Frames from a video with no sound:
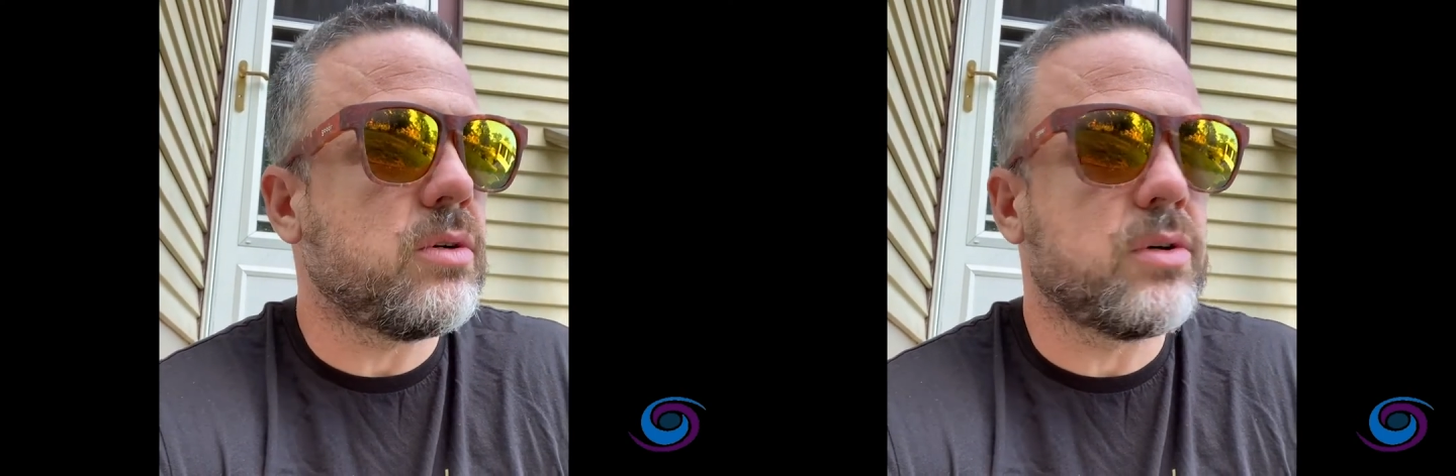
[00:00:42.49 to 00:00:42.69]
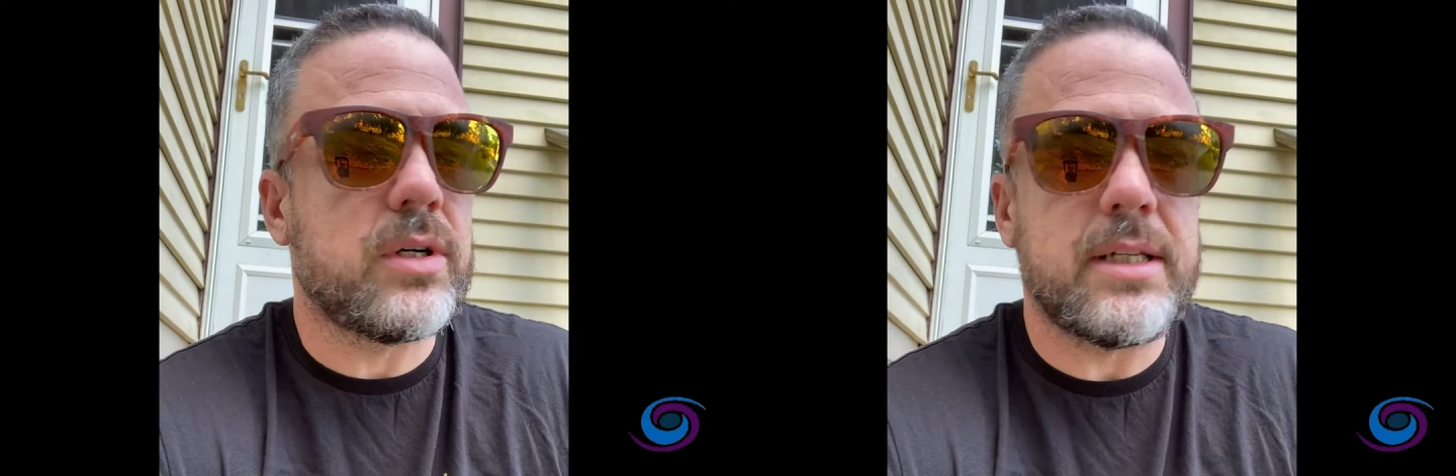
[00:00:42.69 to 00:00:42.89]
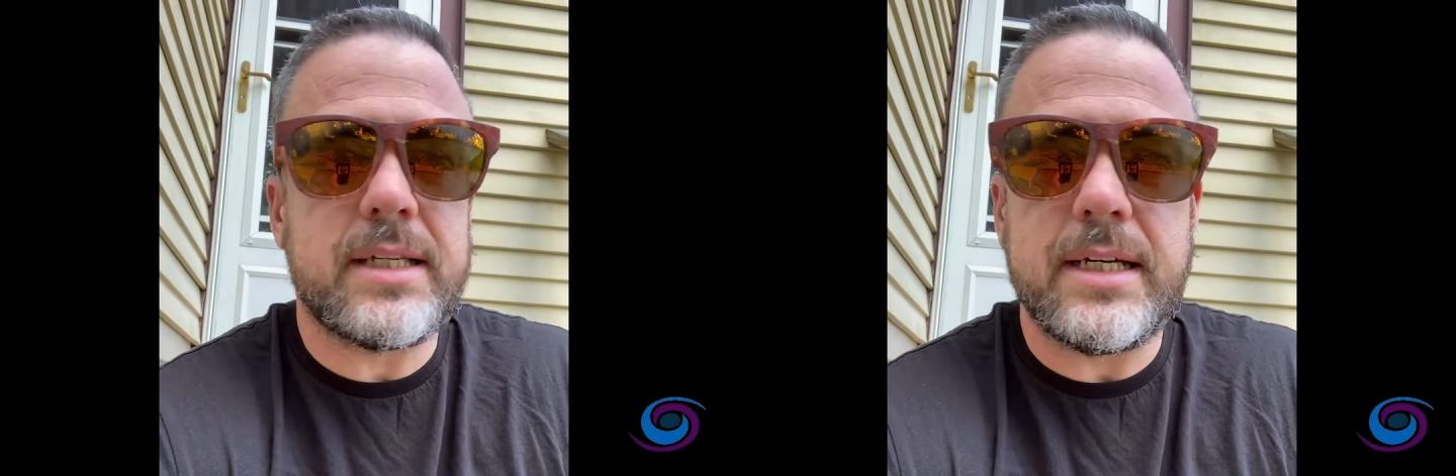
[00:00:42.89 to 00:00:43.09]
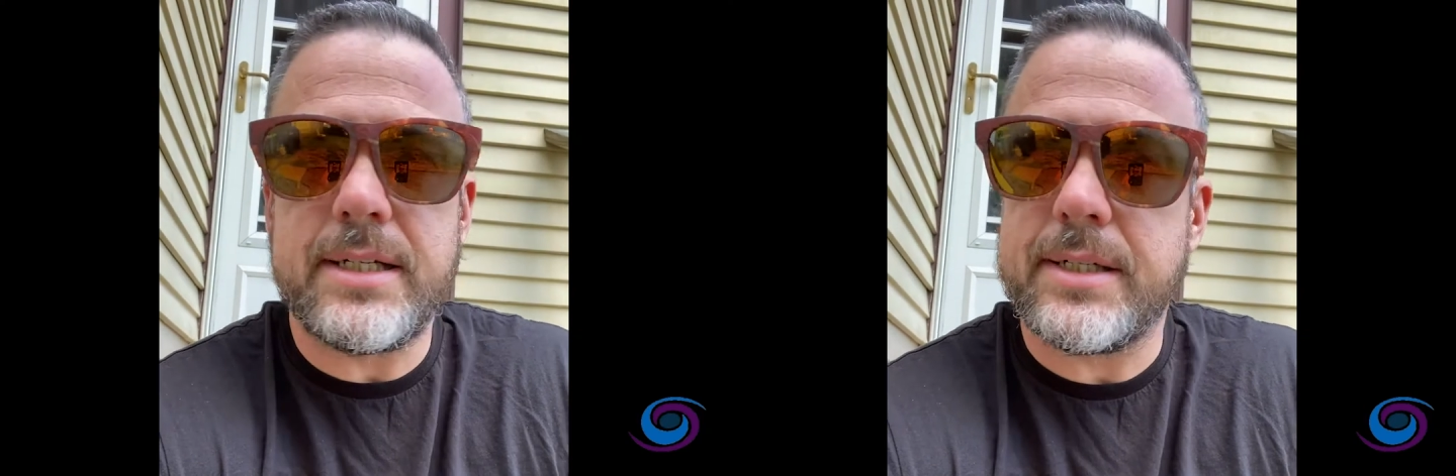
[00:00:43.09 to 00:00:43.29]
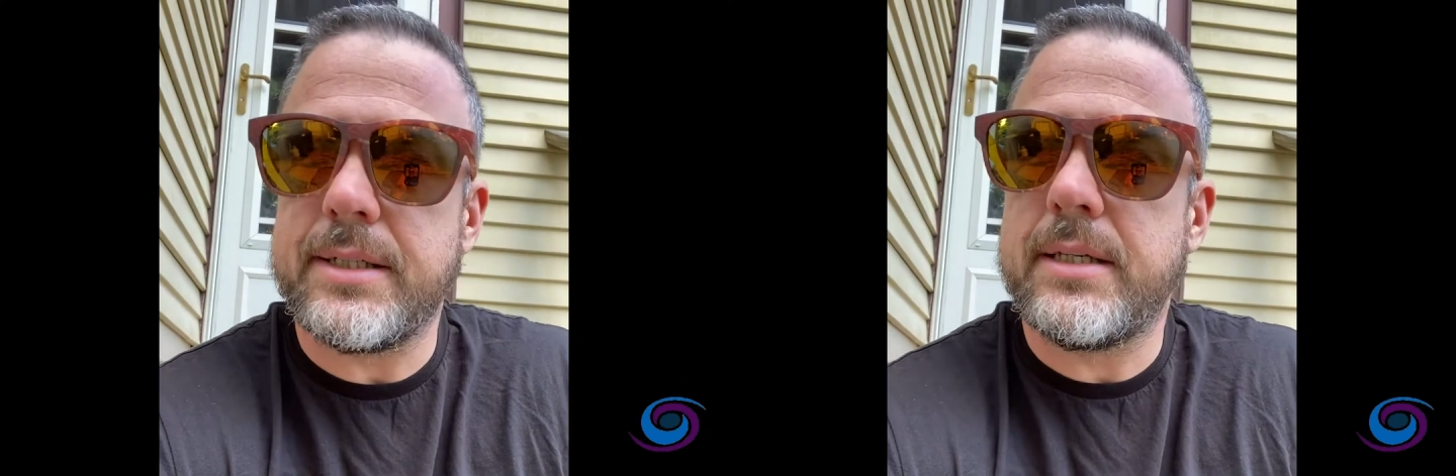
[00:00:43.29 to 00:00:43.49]

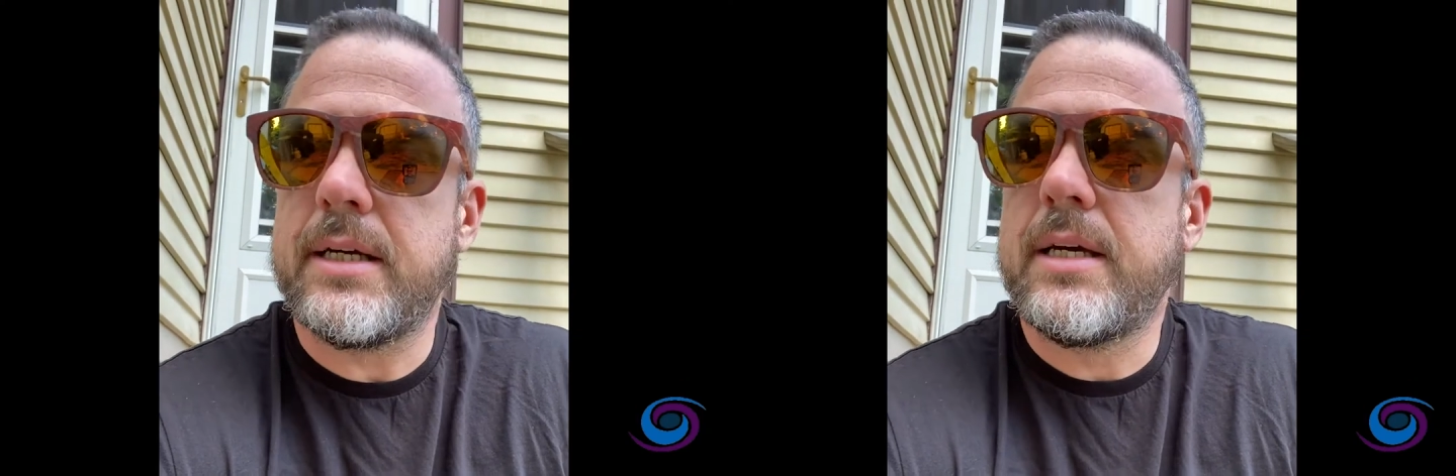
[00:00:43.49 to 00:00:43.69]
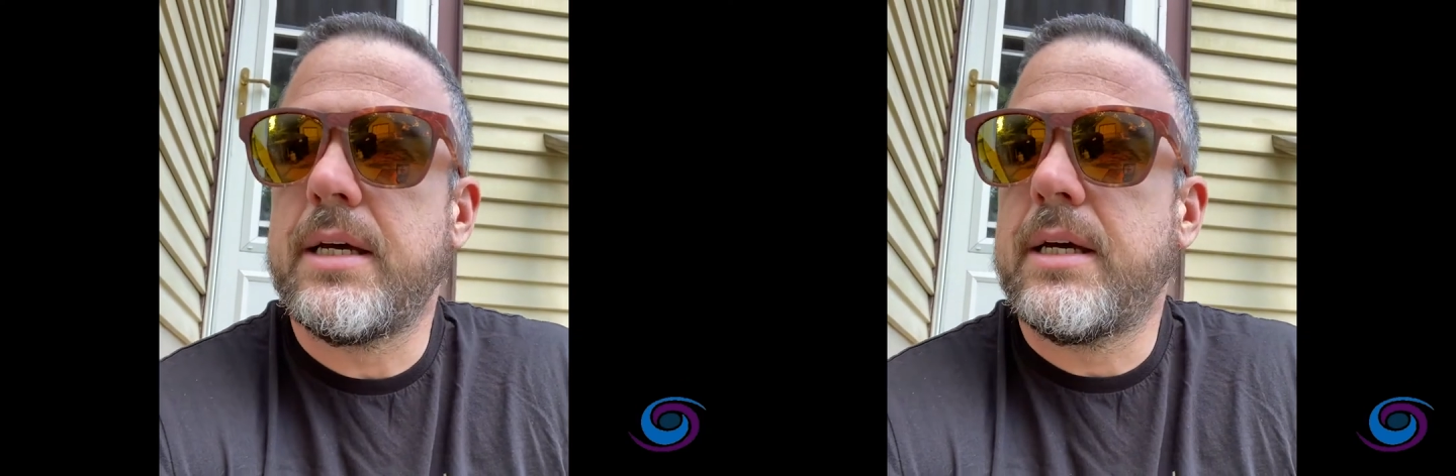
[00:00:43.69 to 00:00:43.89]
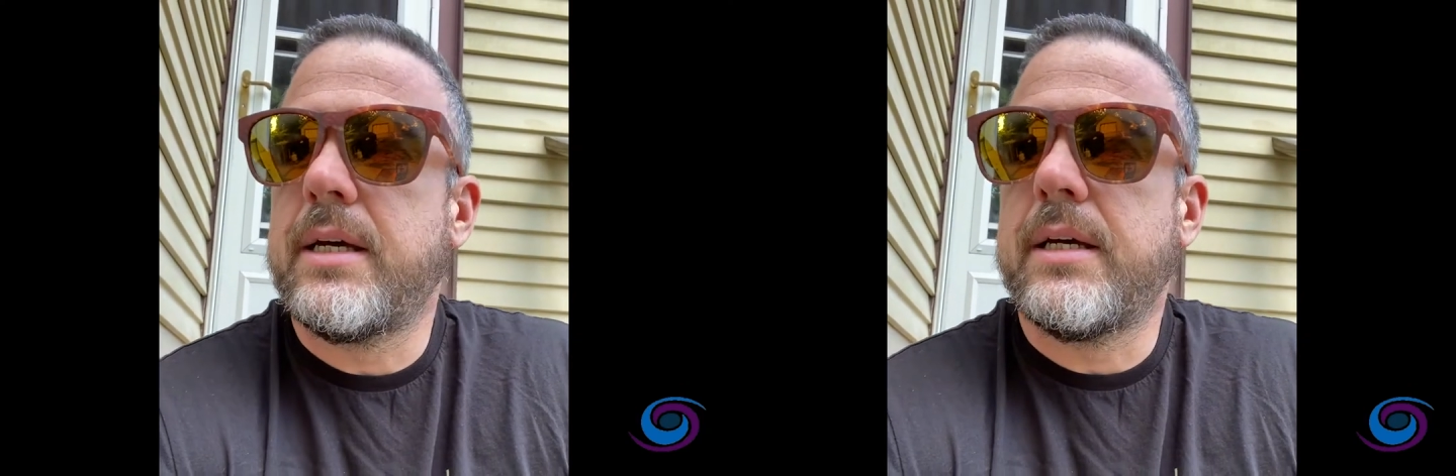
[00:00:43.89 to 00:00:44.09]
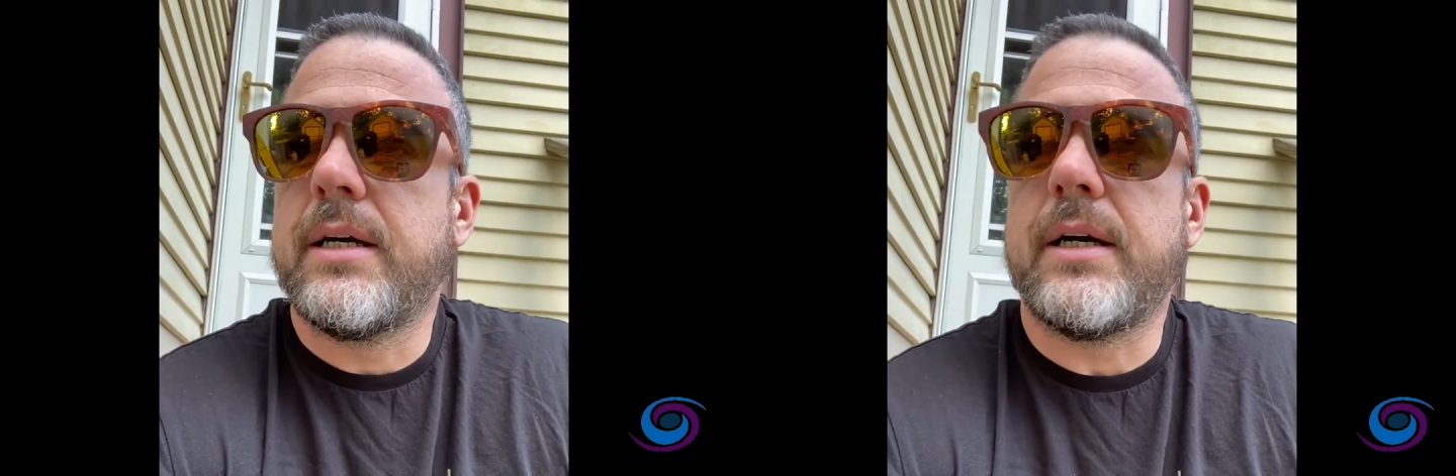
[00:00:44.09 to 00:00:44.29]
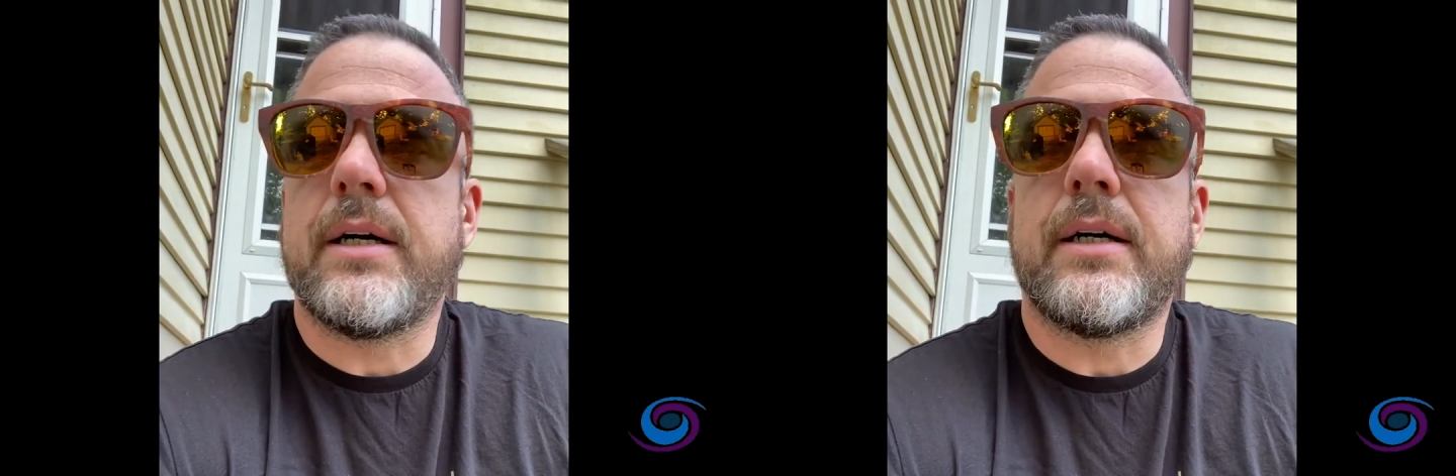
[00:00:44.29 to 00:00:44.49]
orientation,
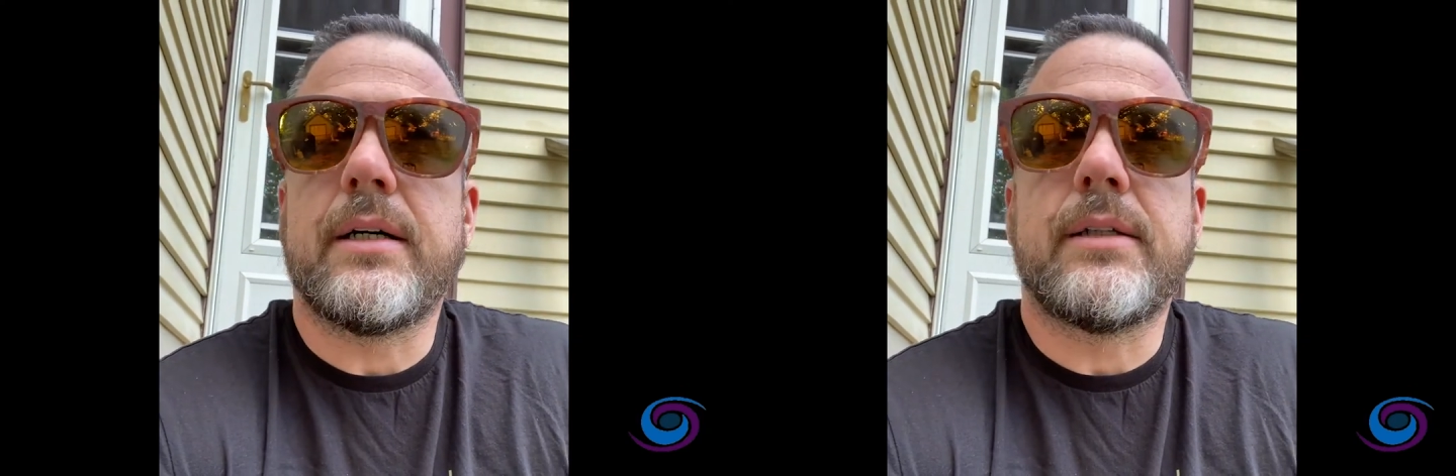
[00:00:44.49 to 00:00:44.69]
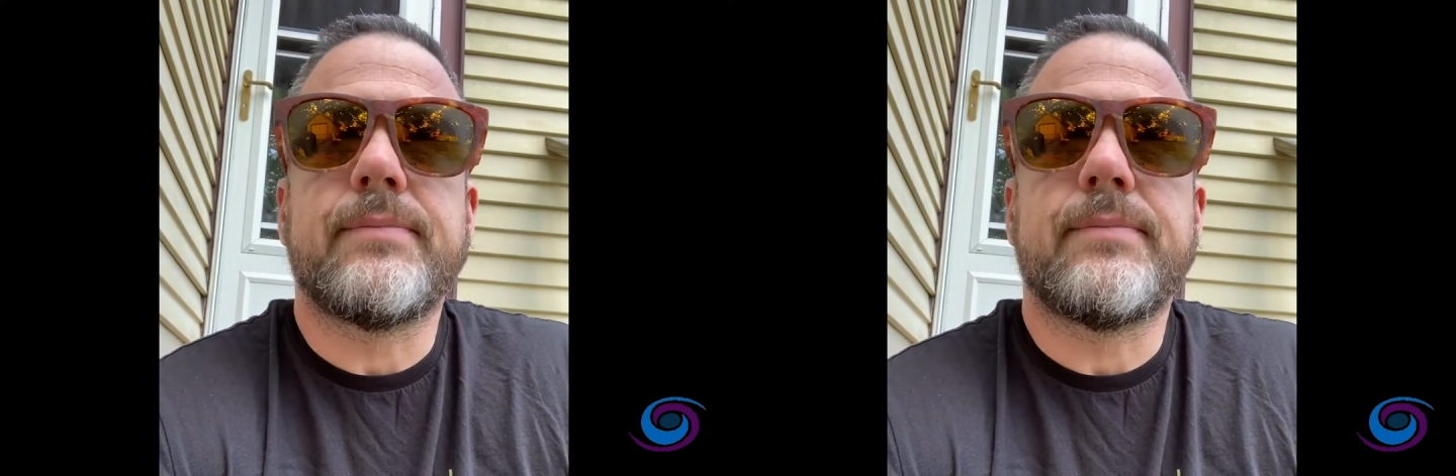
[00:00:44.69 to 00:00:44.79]
uh,